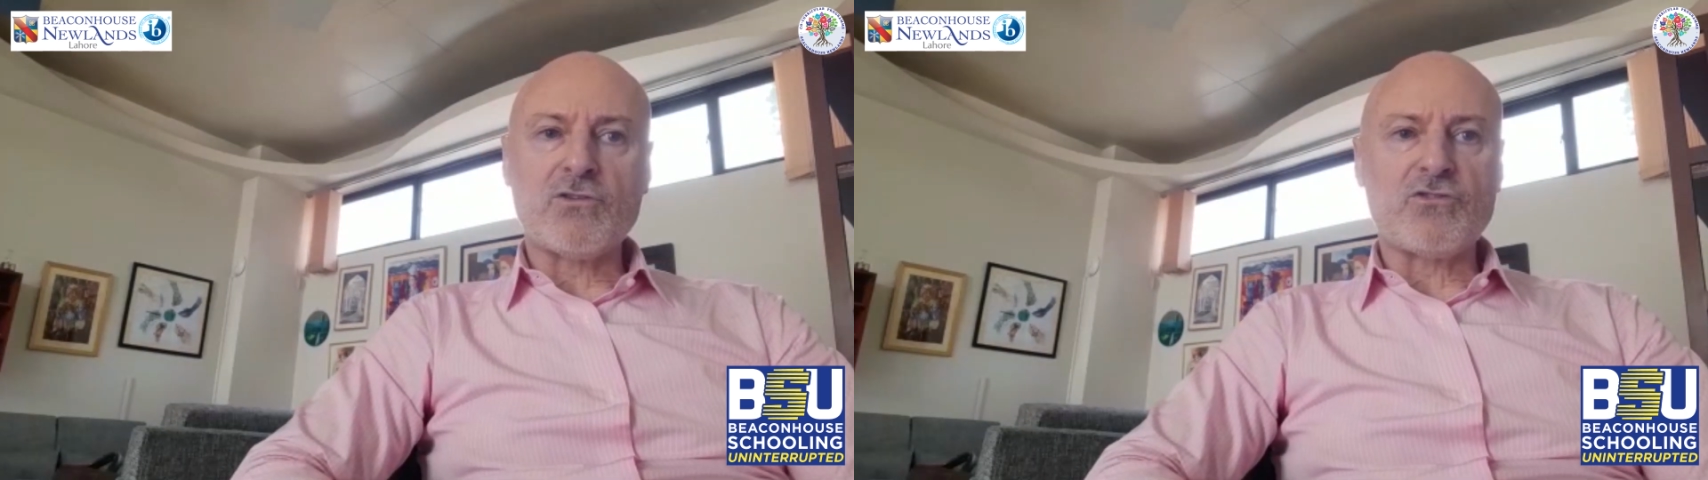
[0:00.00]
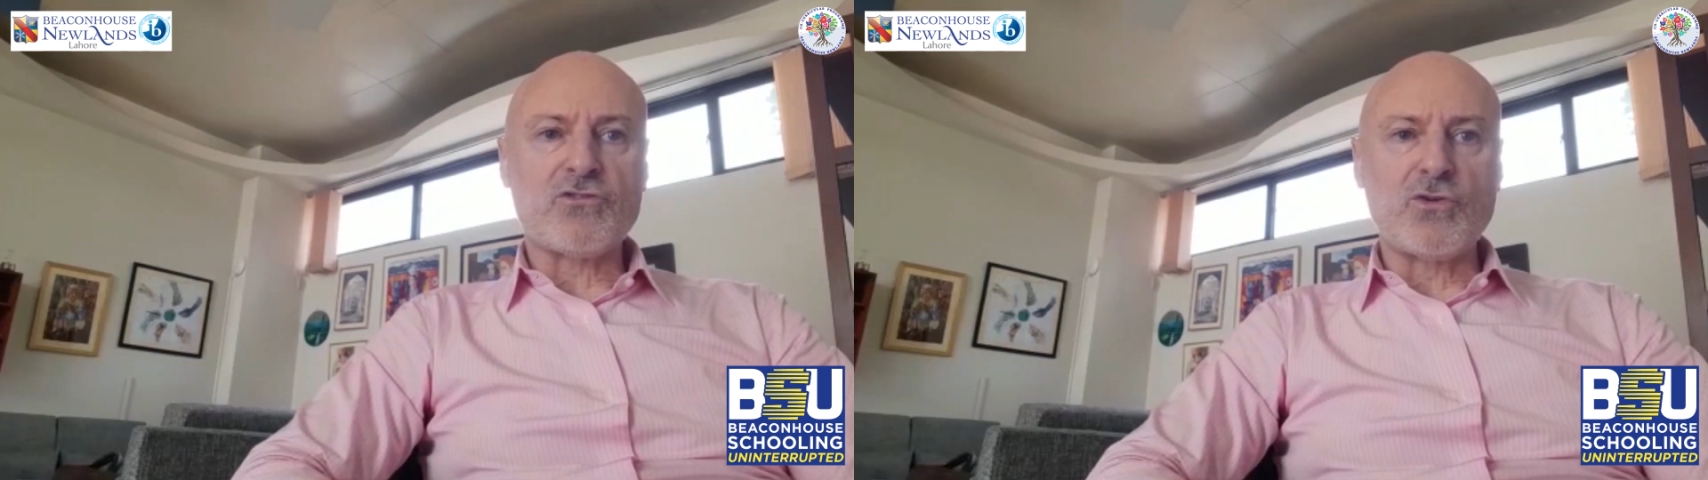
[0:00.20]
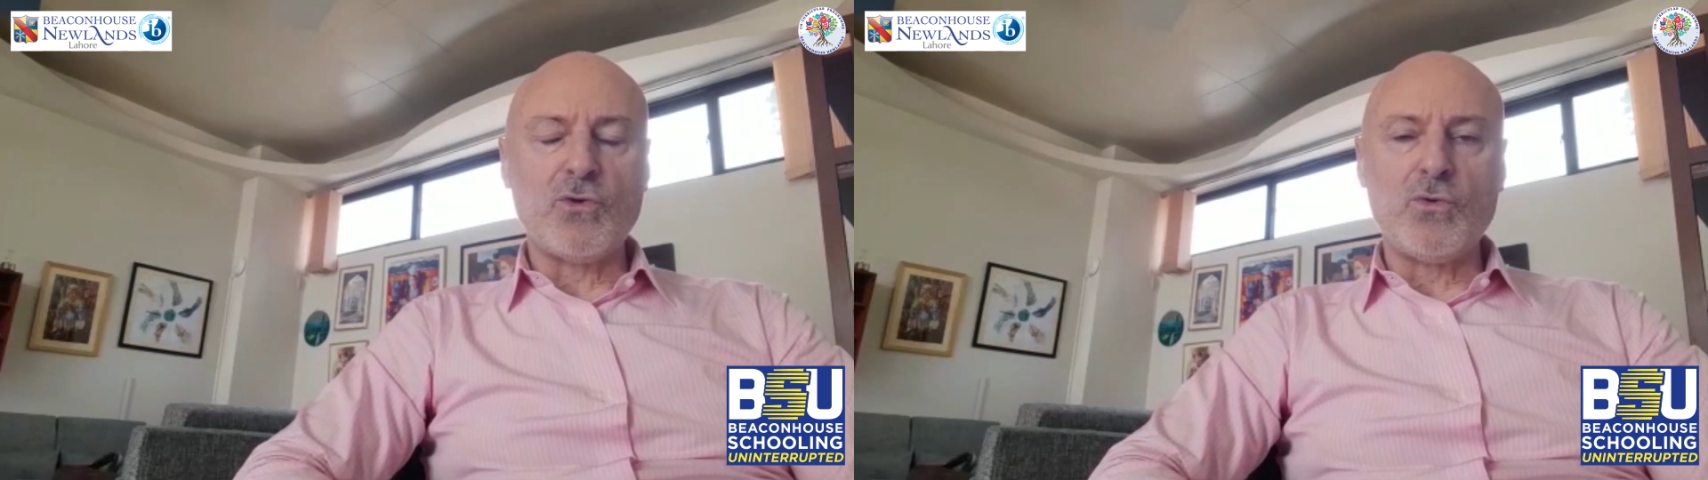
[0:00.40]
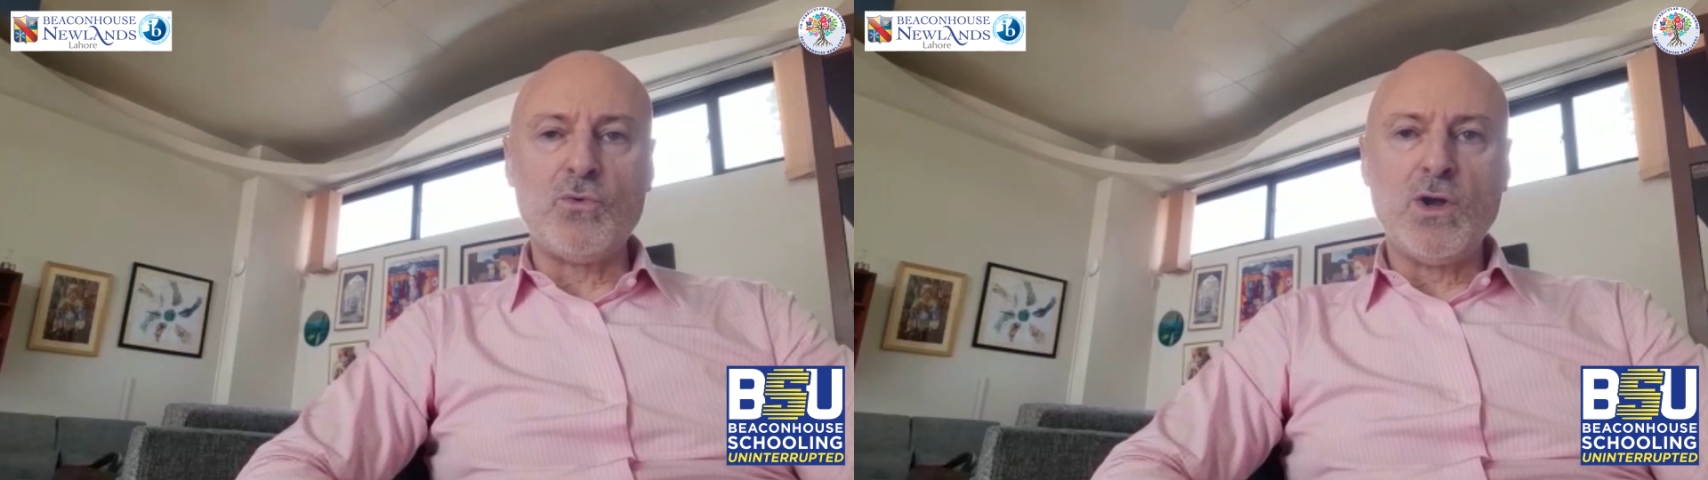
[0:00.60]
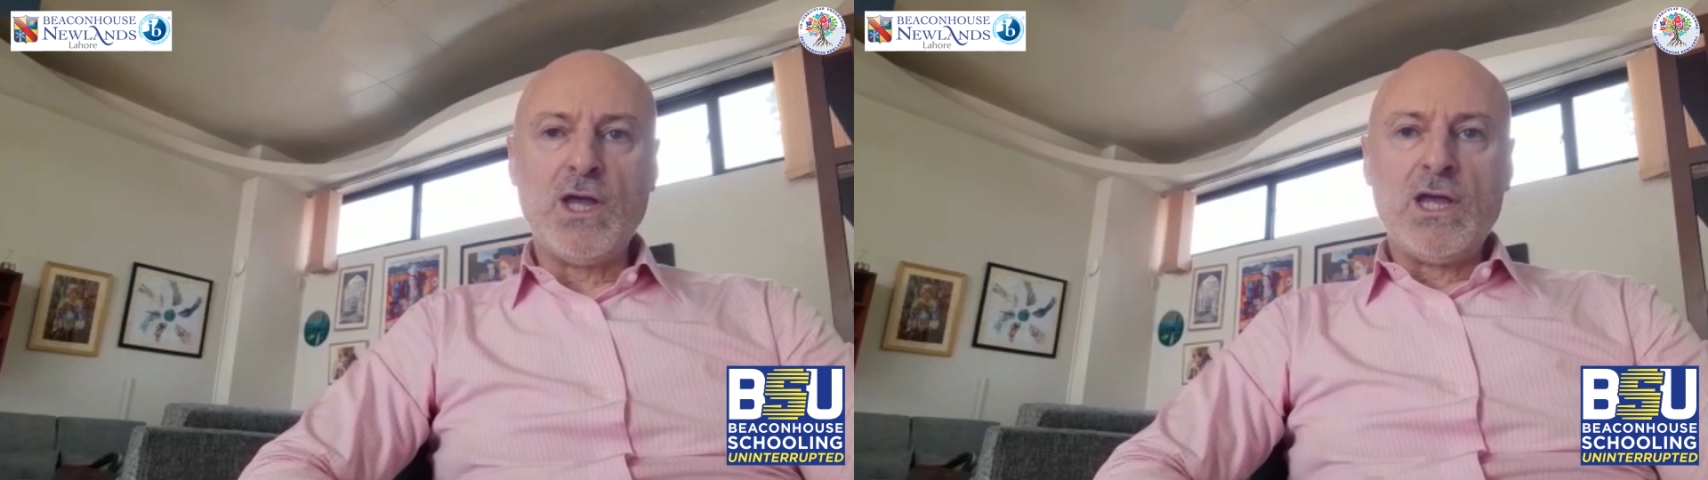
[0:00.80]
to
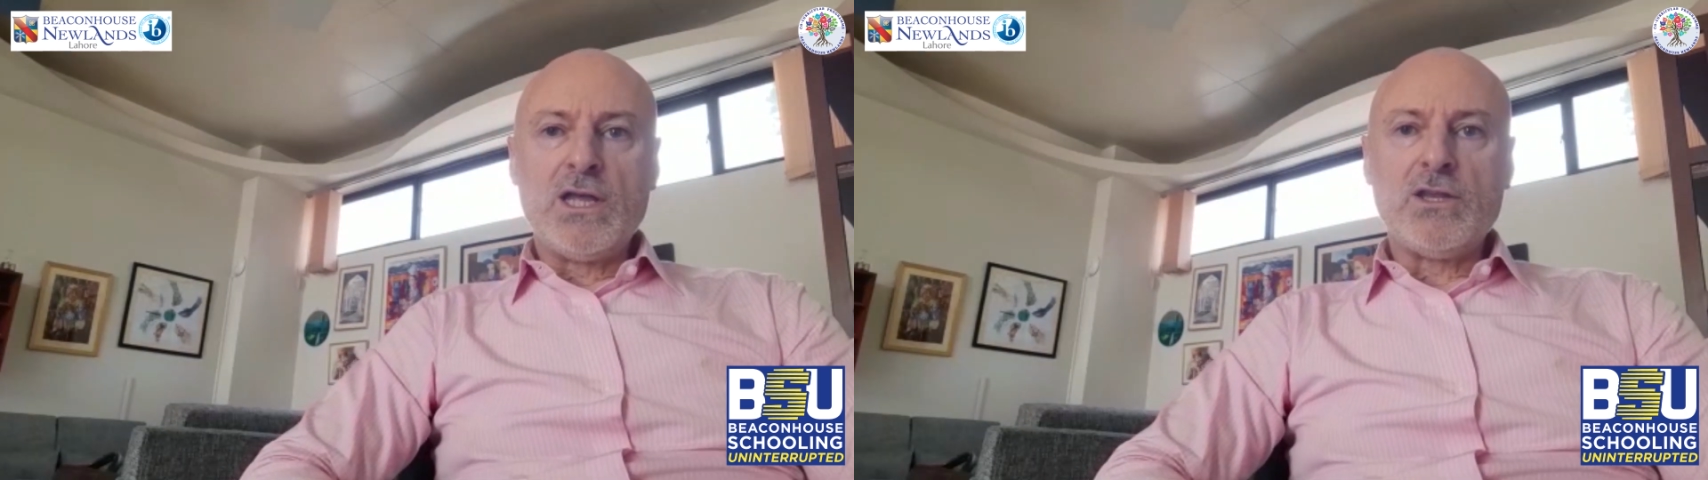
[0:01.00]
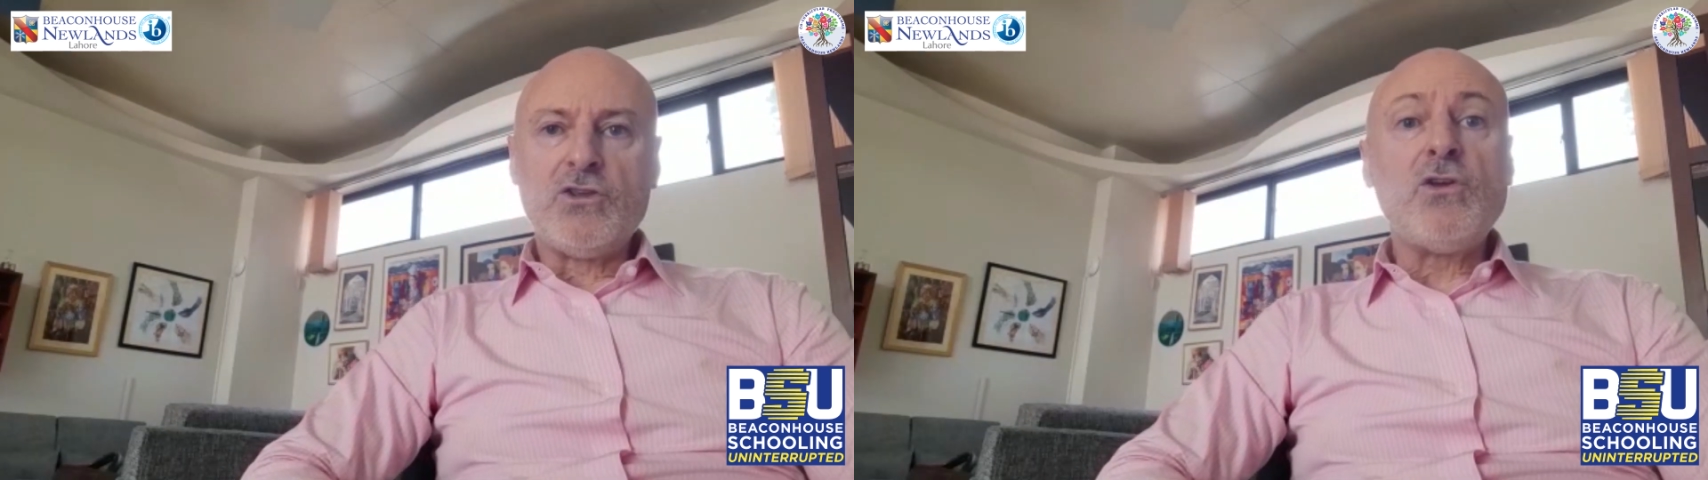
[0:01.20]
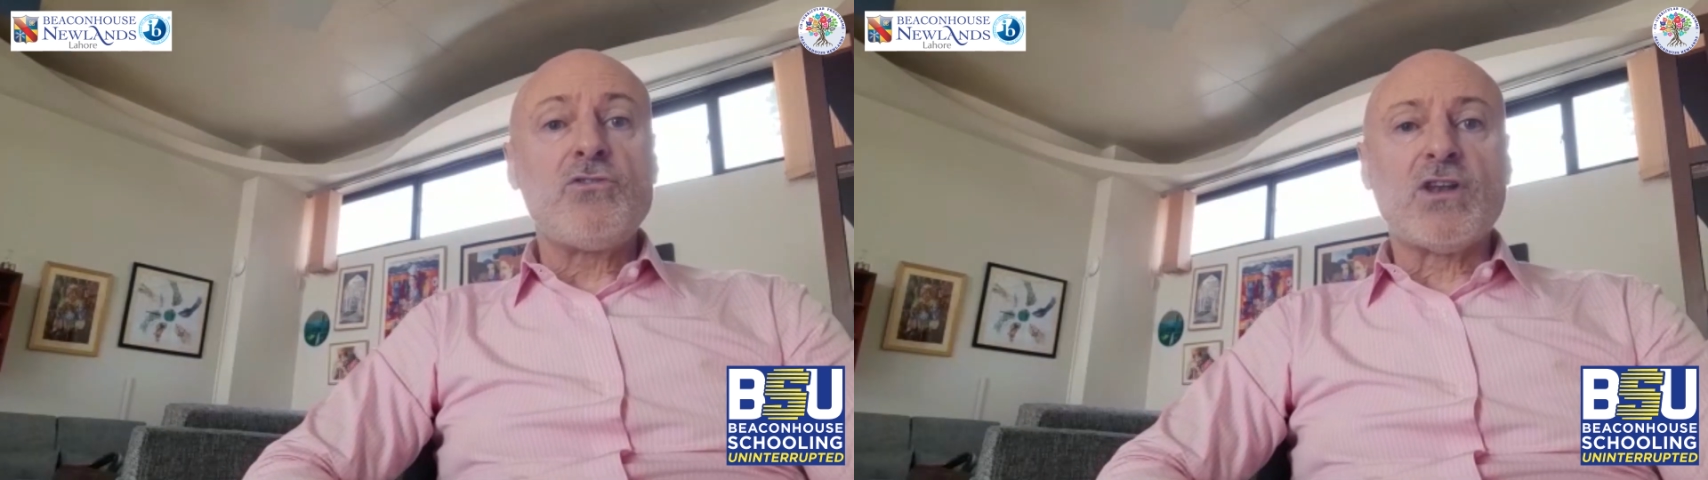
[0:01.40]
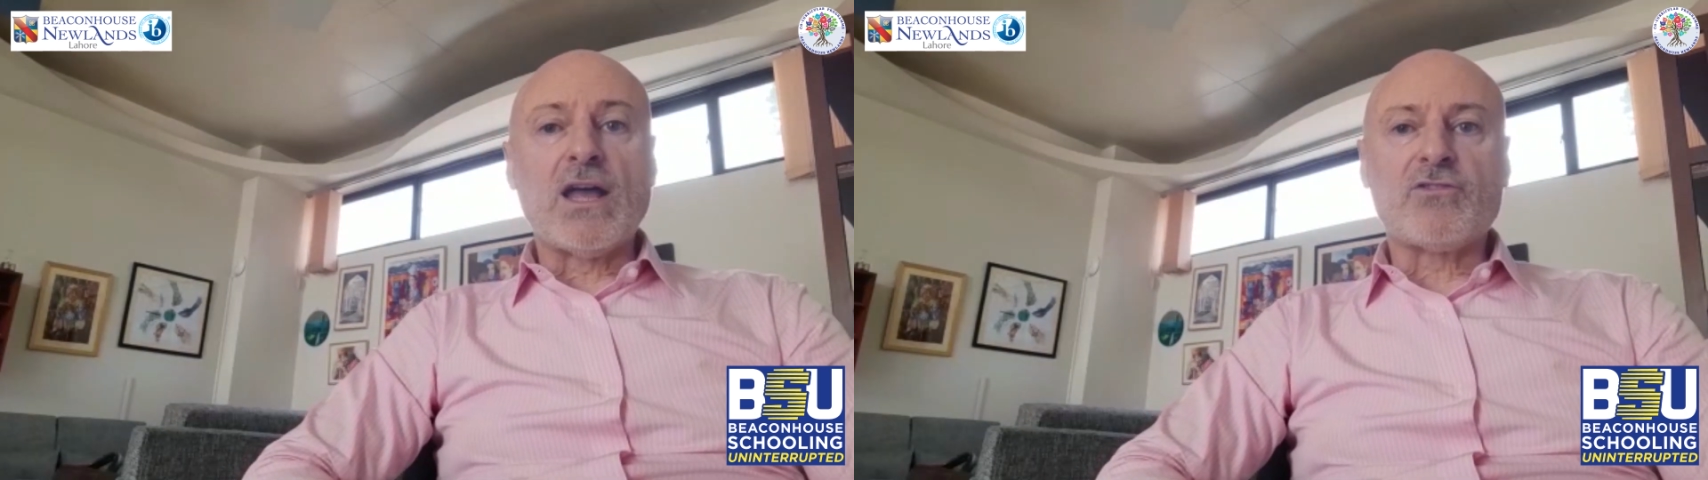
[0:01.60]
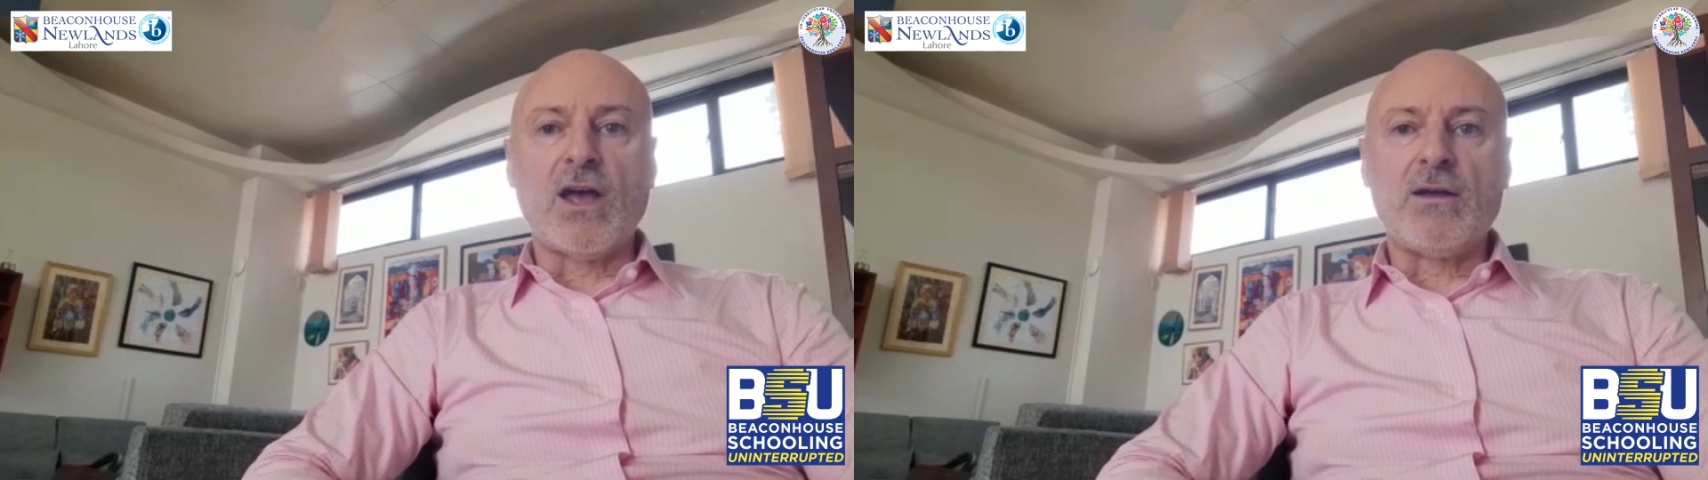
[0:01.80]
school
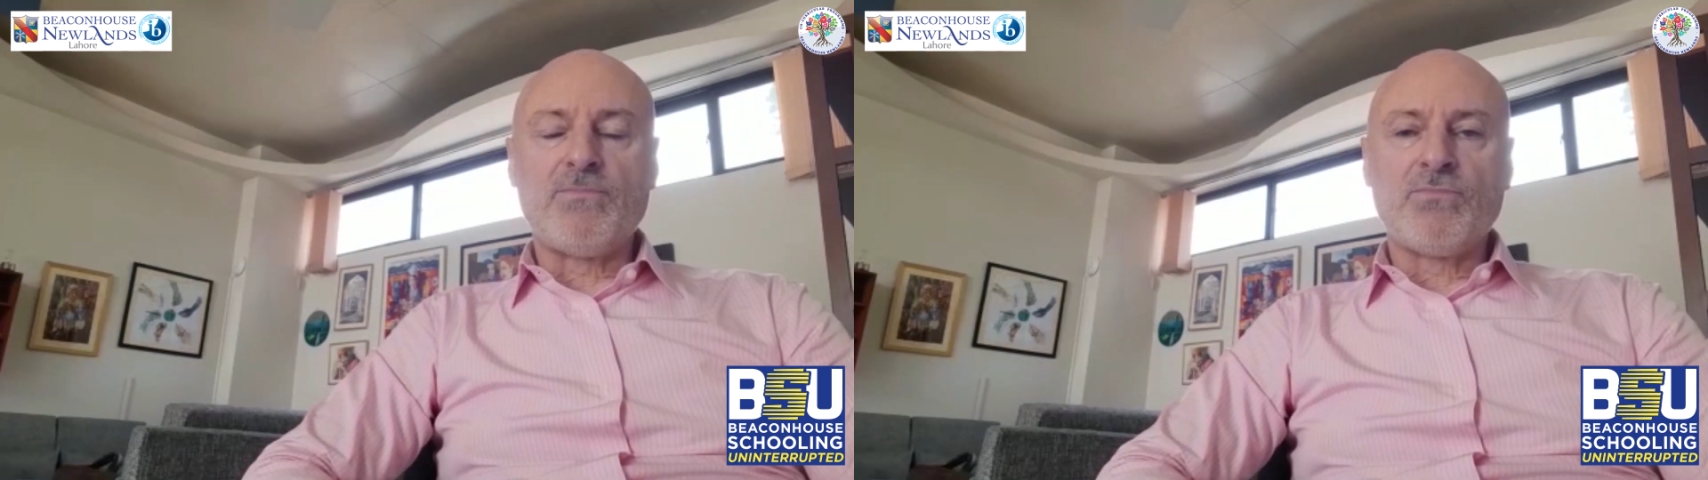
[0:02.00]
newsletter.